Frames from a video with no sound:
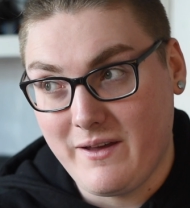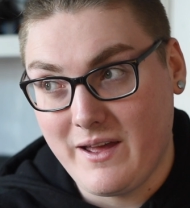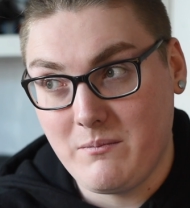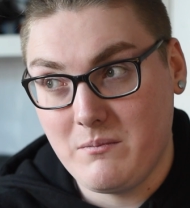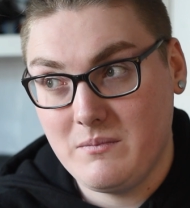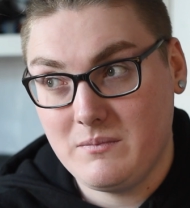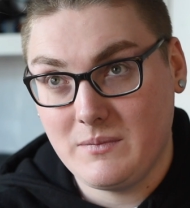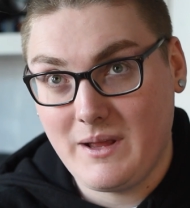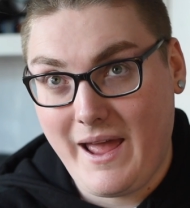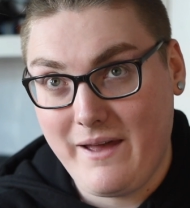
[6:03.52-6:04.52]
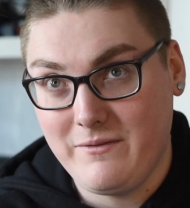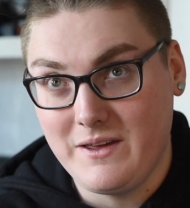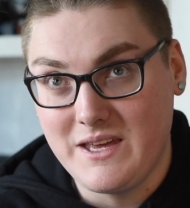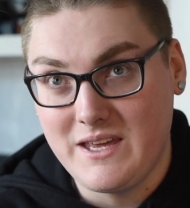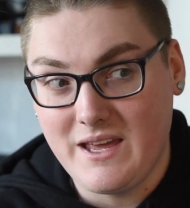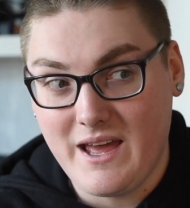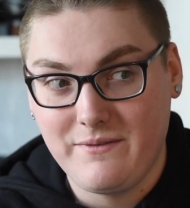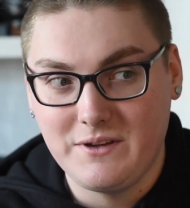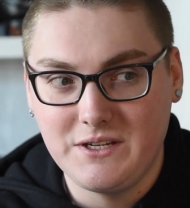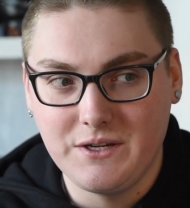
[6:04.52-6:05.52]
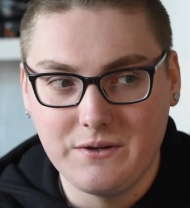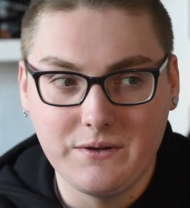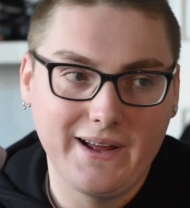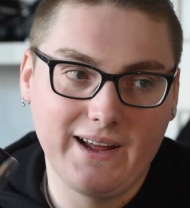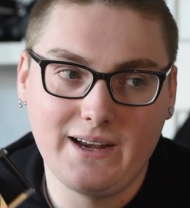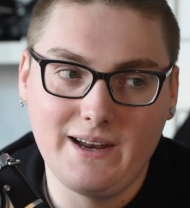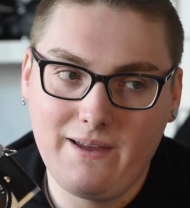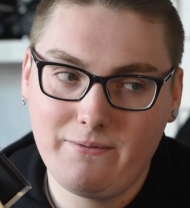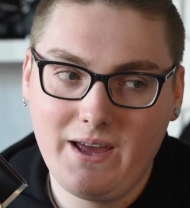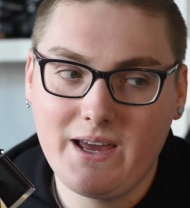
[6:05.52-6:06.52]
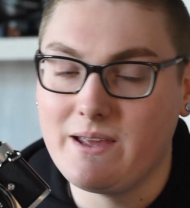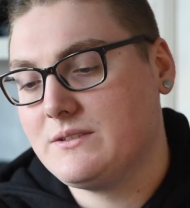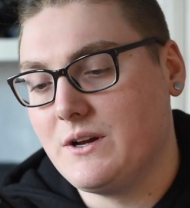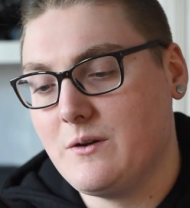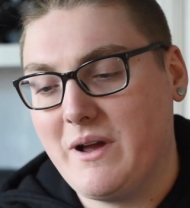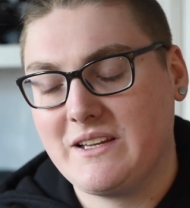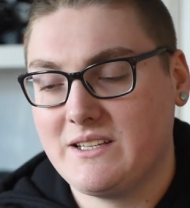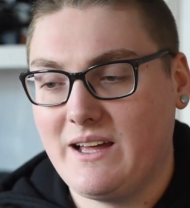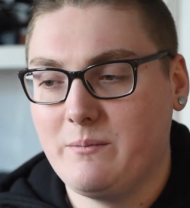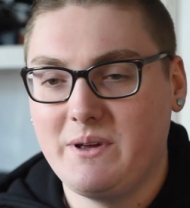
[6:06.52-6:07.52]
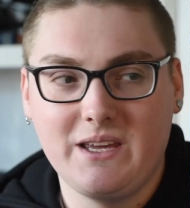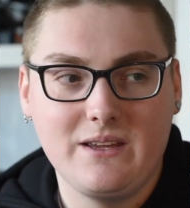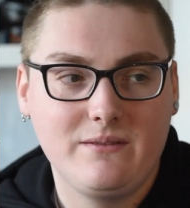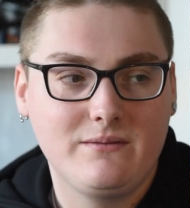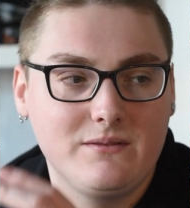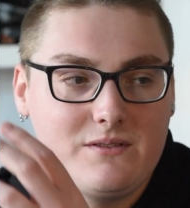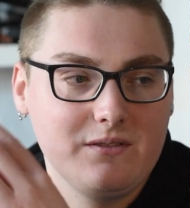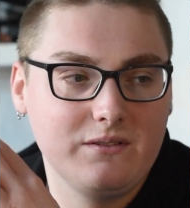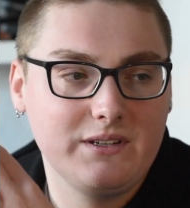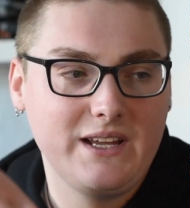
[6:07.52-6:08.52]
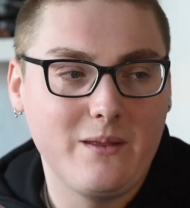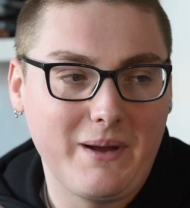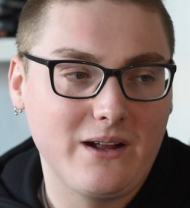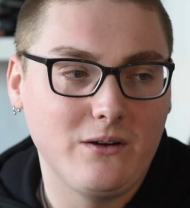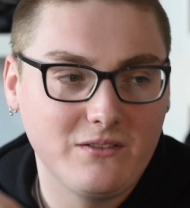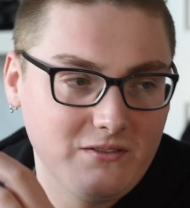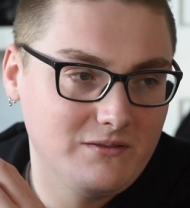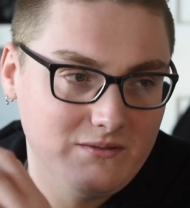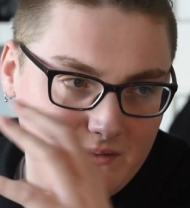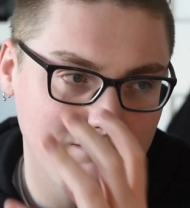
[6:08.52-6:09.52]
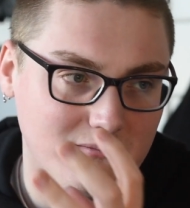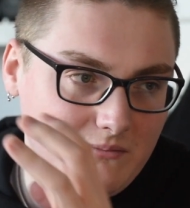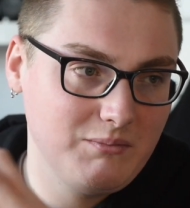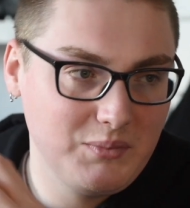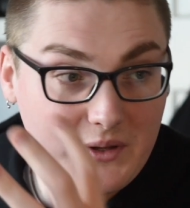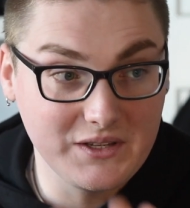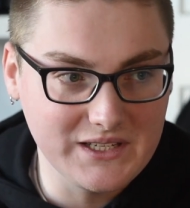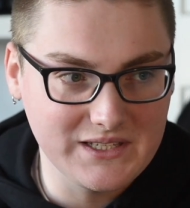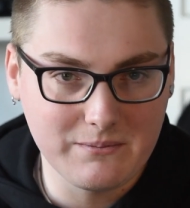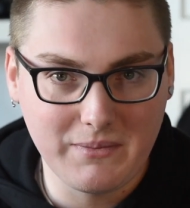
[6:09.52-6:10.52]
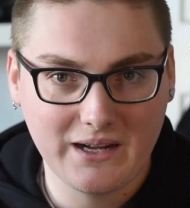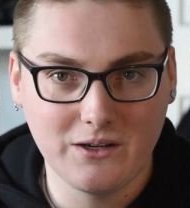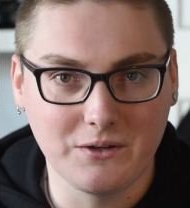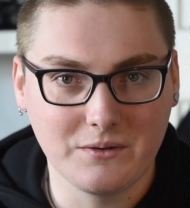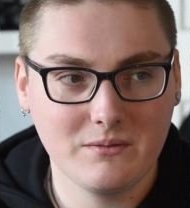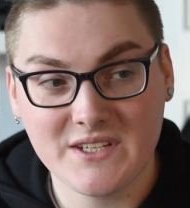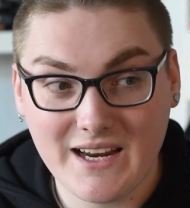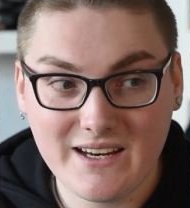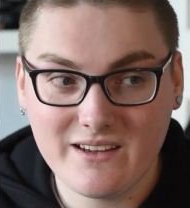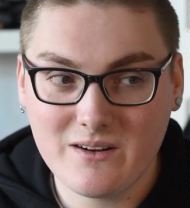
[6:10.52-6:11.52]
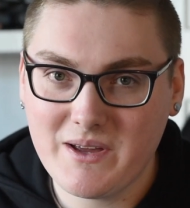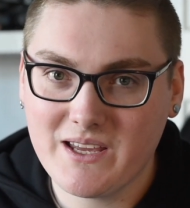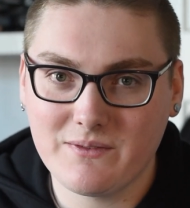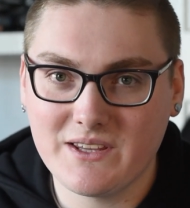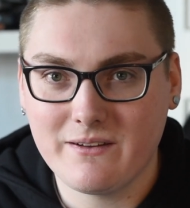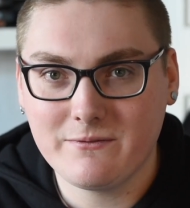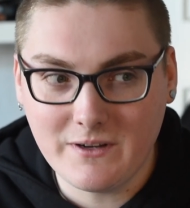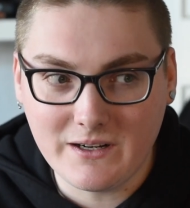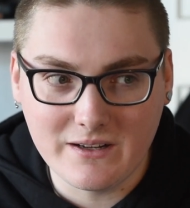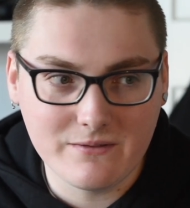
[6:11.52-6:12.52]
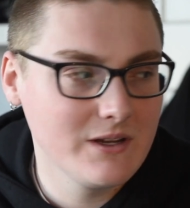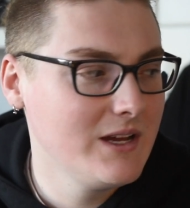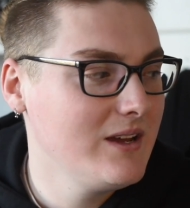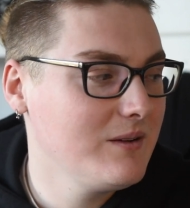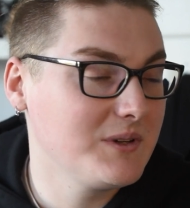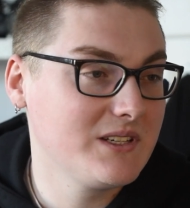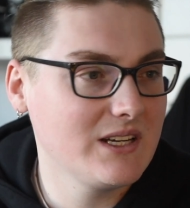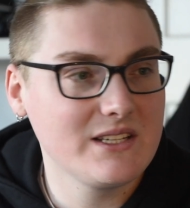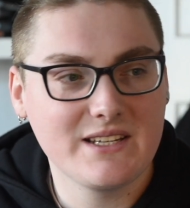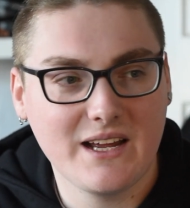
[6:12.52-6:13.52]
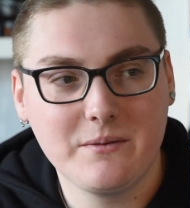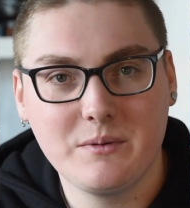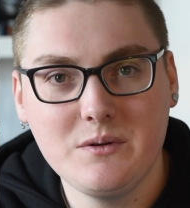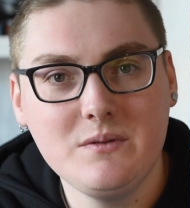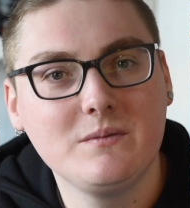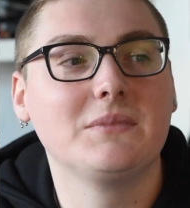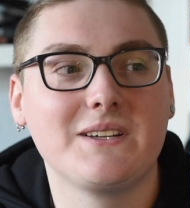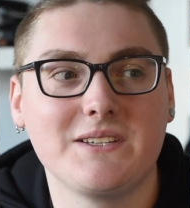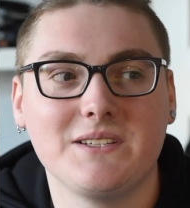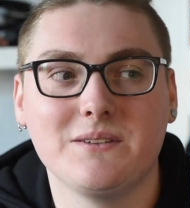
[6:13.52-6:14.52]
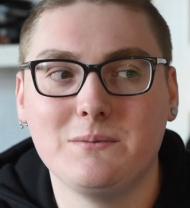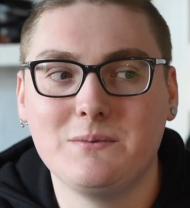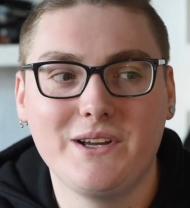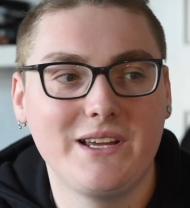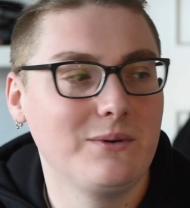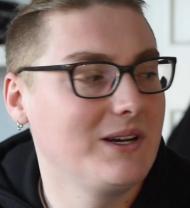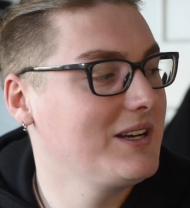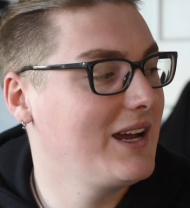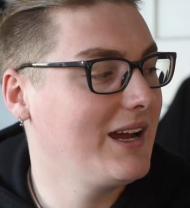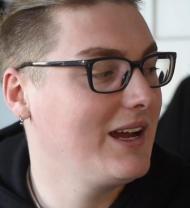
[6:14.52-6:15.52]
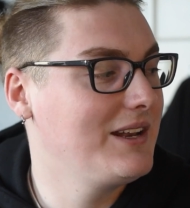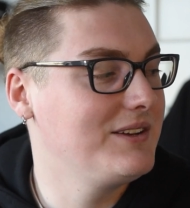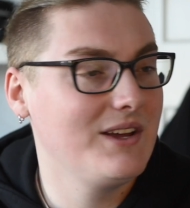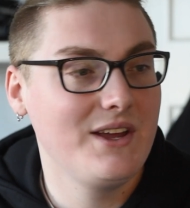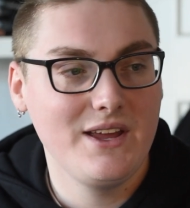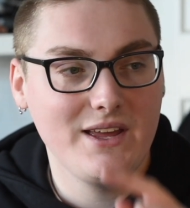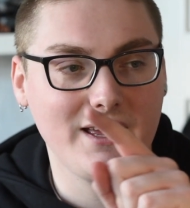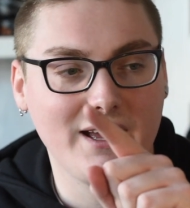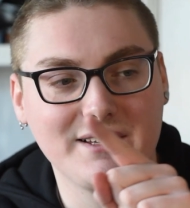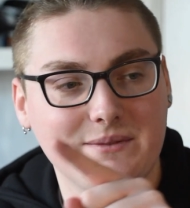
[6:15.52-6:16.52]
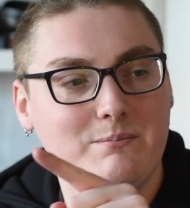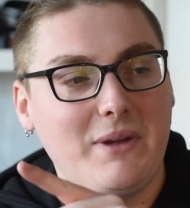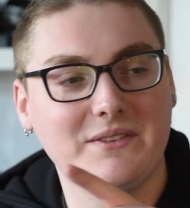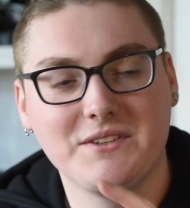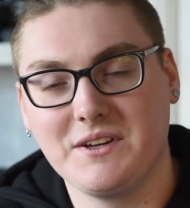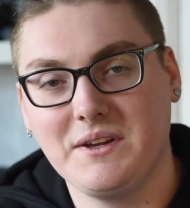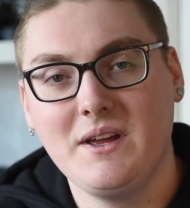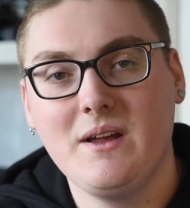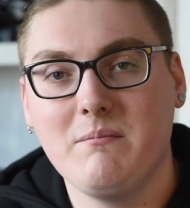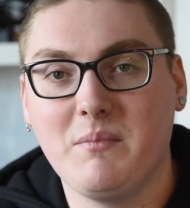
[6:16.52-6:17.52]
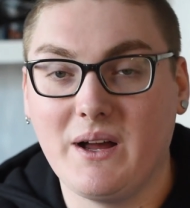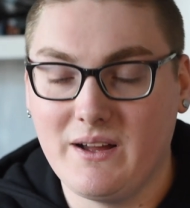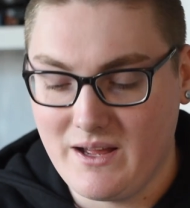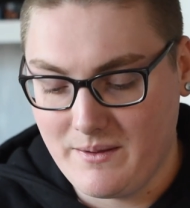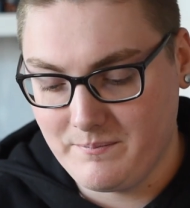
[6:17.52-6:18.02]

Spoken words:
FM, FE, FE2 and FA. So basically that'll be, take the back off, put this instant back on. Sadly they don't make it for the F5, which is understandable because it's a weird one and it has buttons on it, but